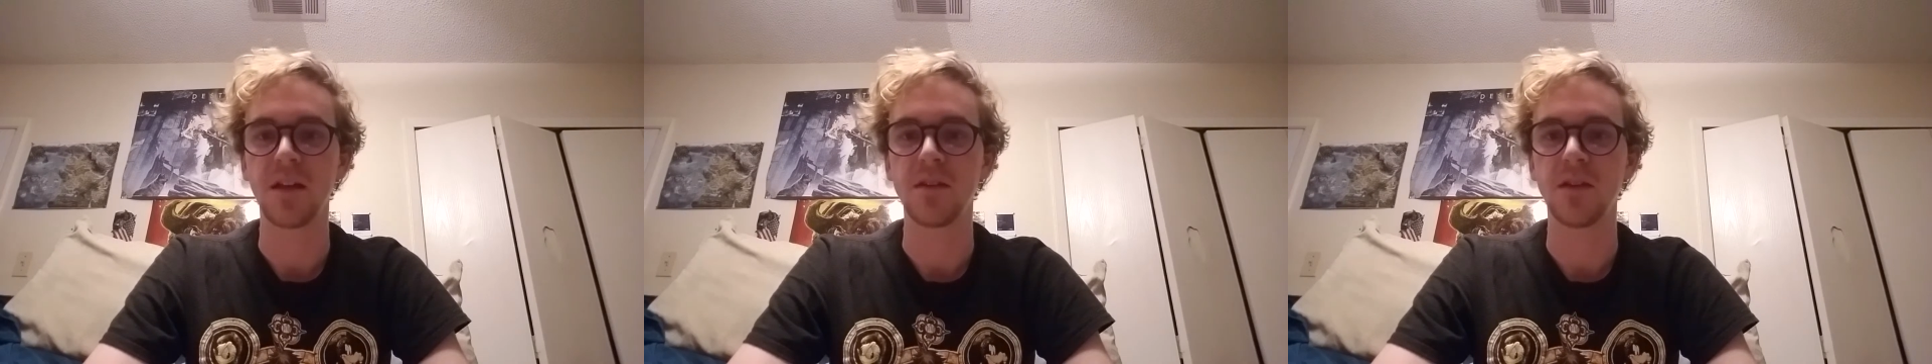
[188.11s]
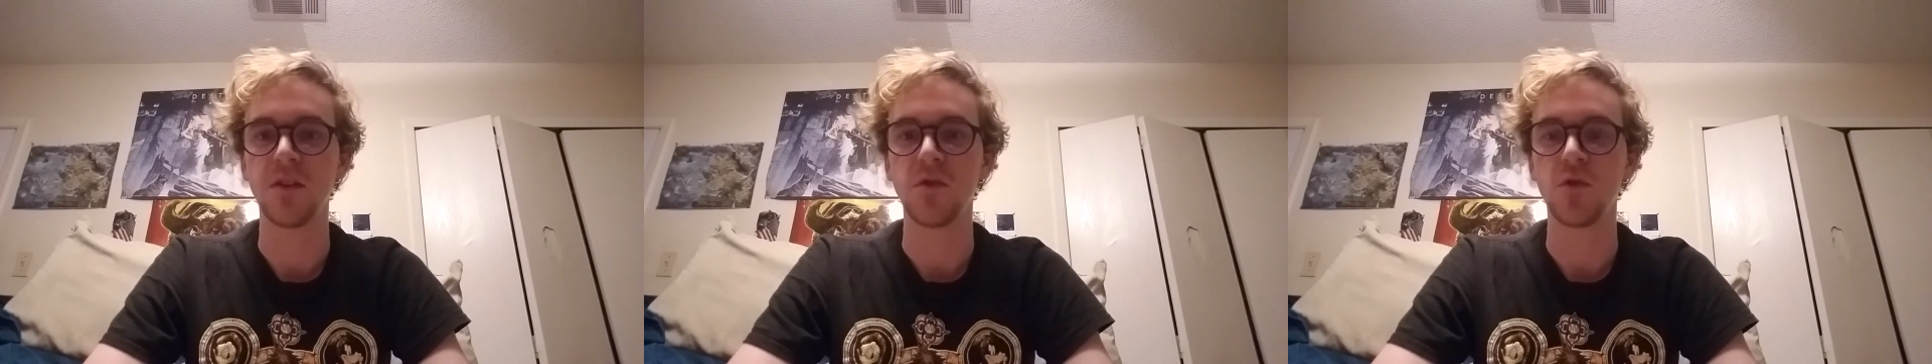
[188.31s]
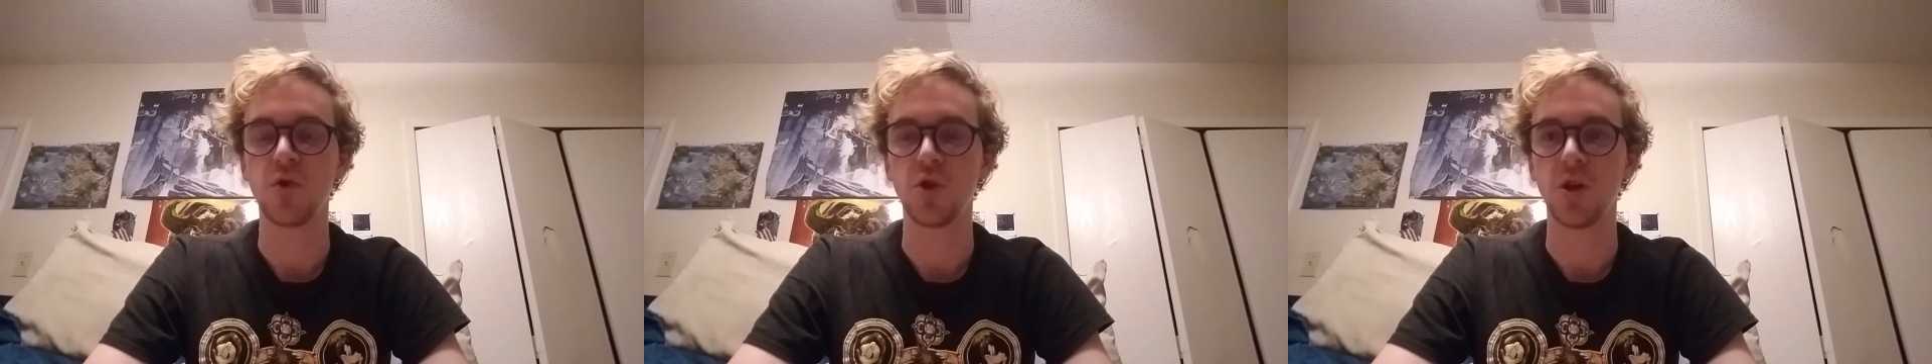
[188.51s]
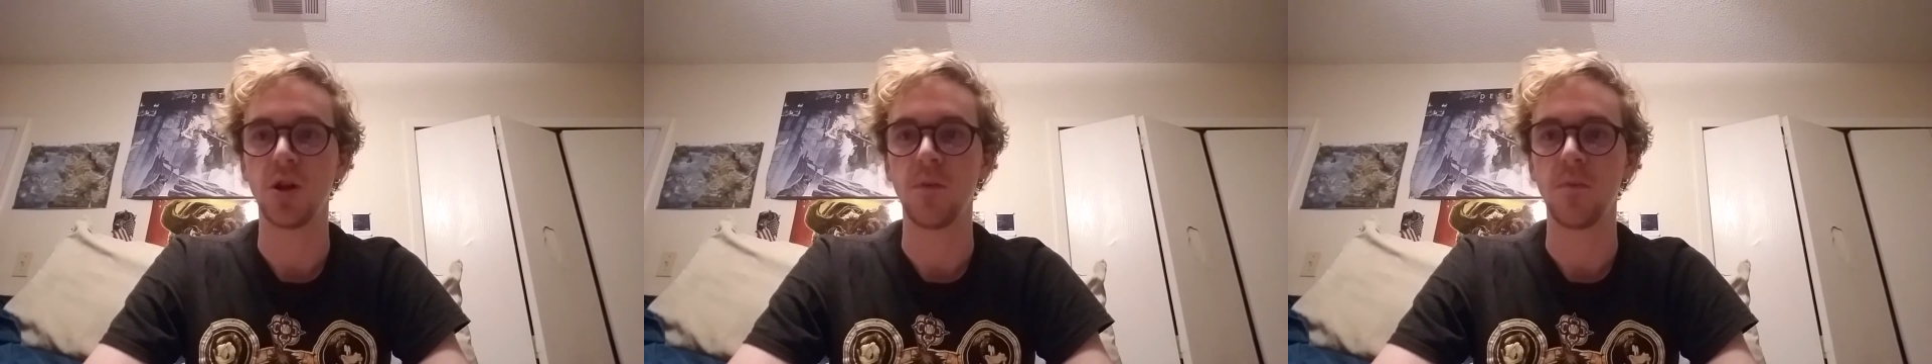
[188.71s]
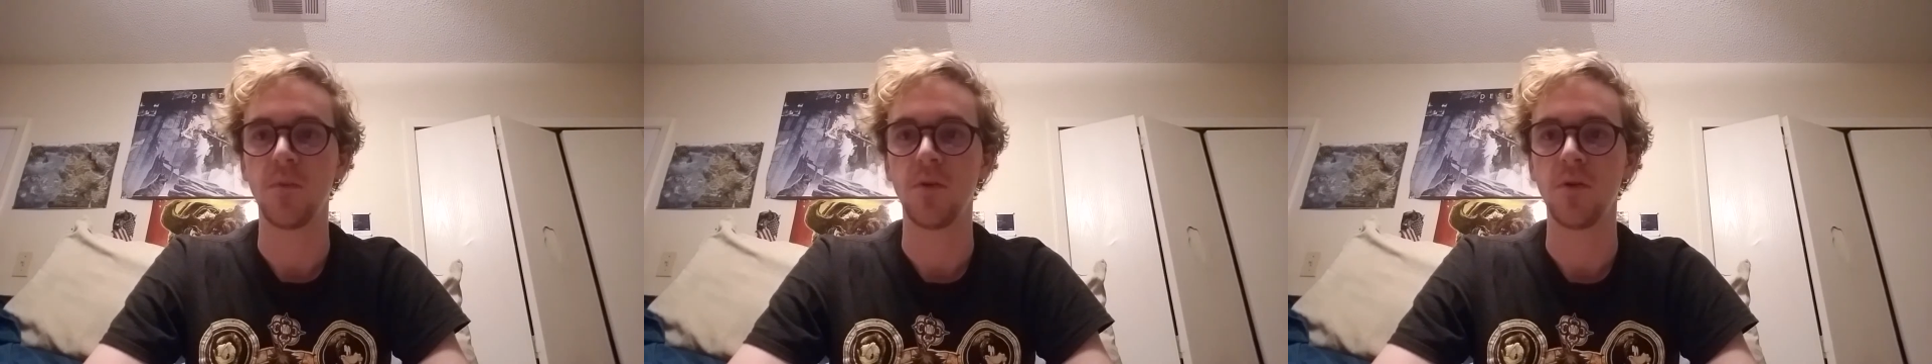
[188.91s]

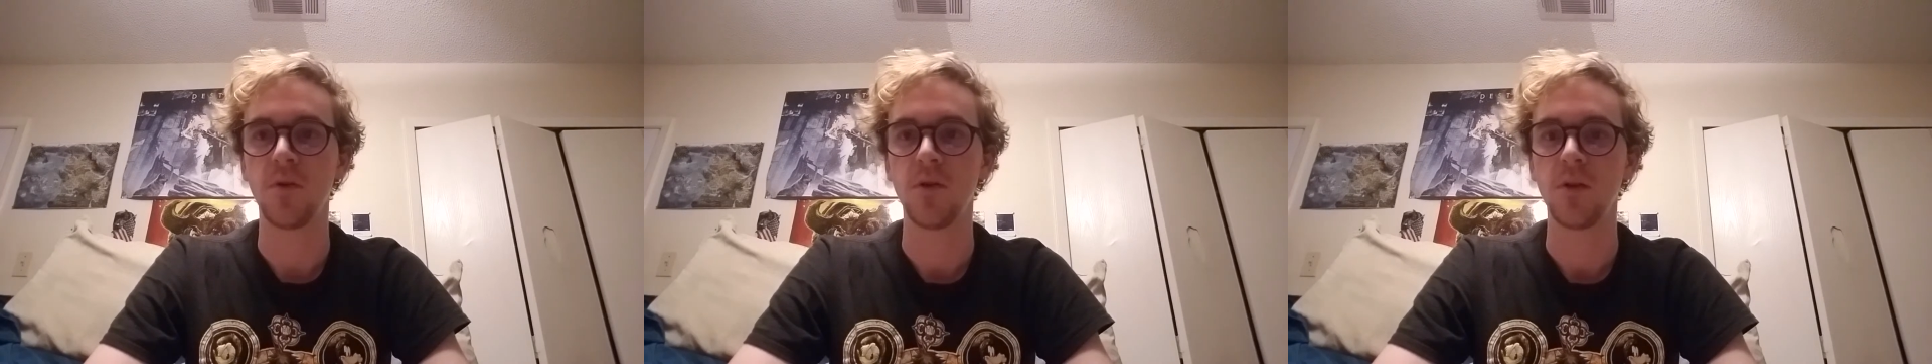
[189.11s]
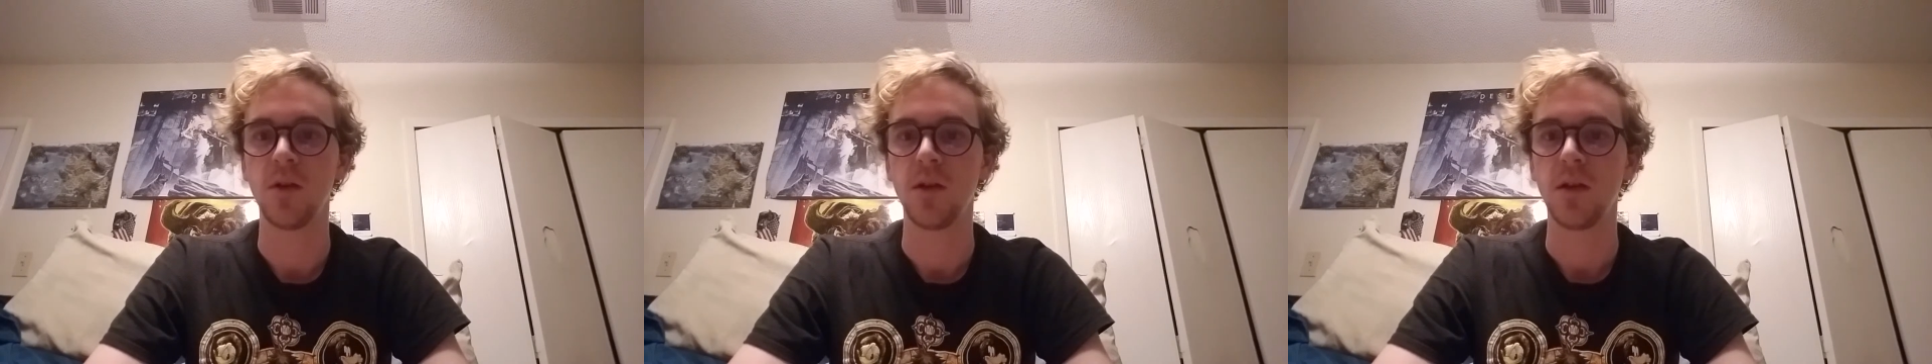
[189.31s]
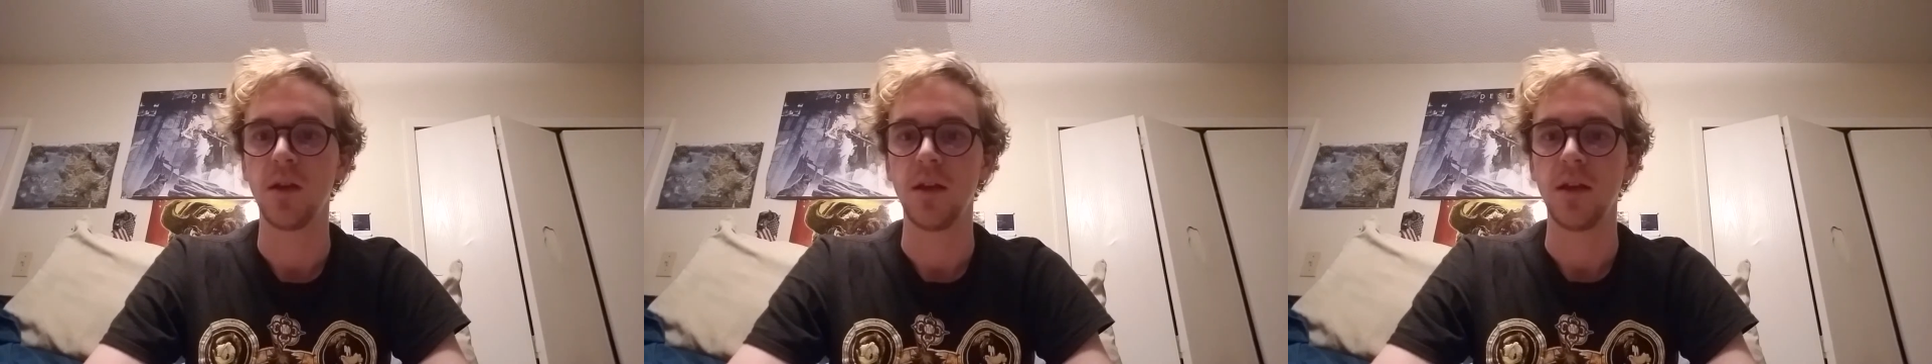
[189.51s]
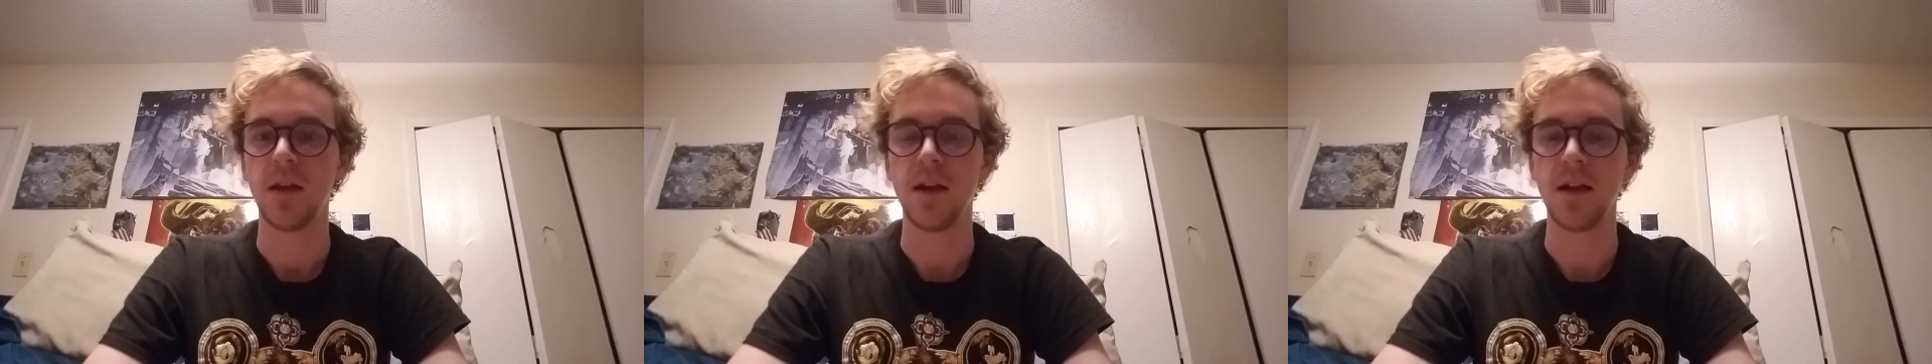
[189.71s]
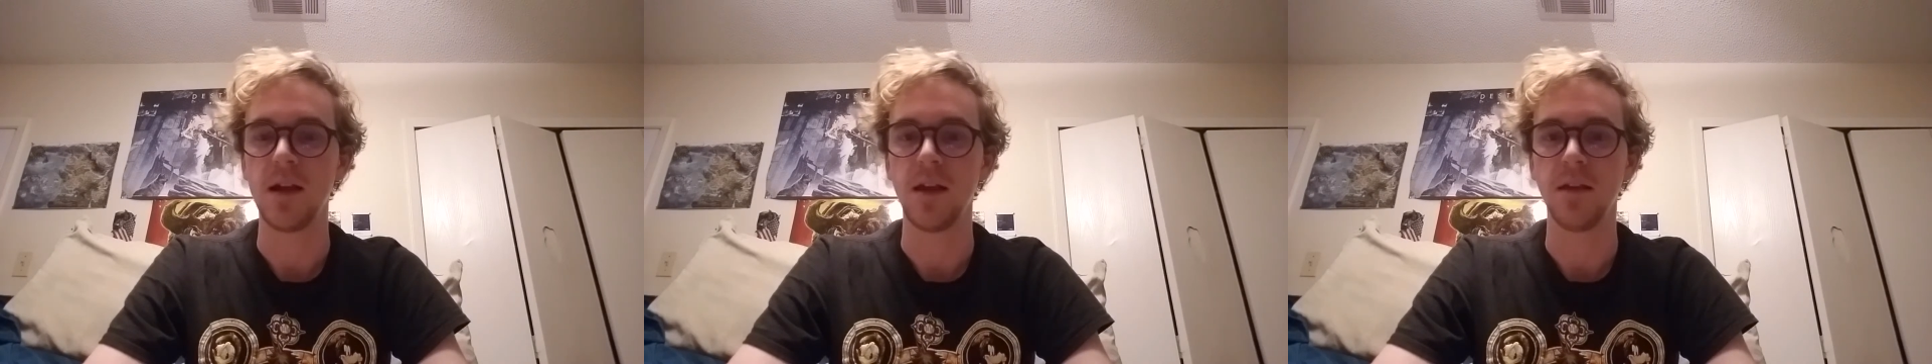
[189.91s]
censorship.
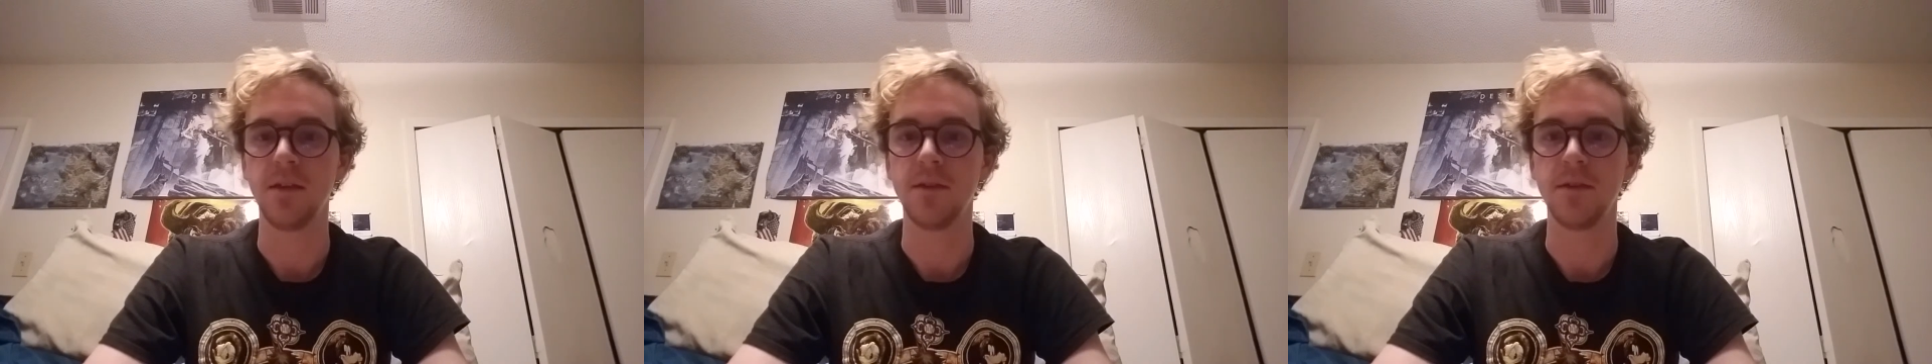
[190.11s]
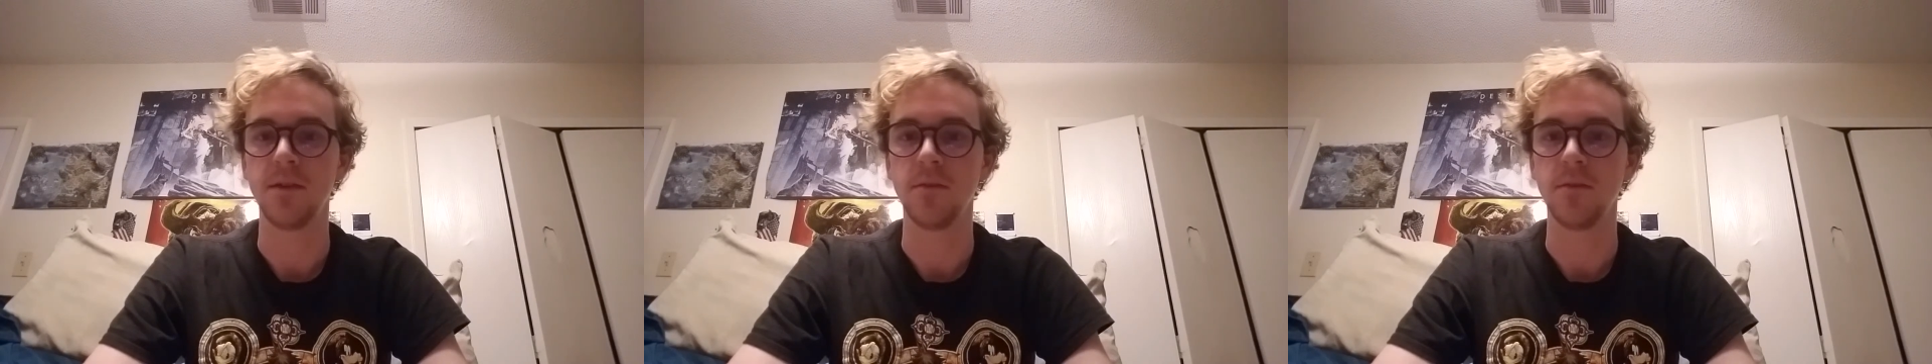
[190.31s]
It is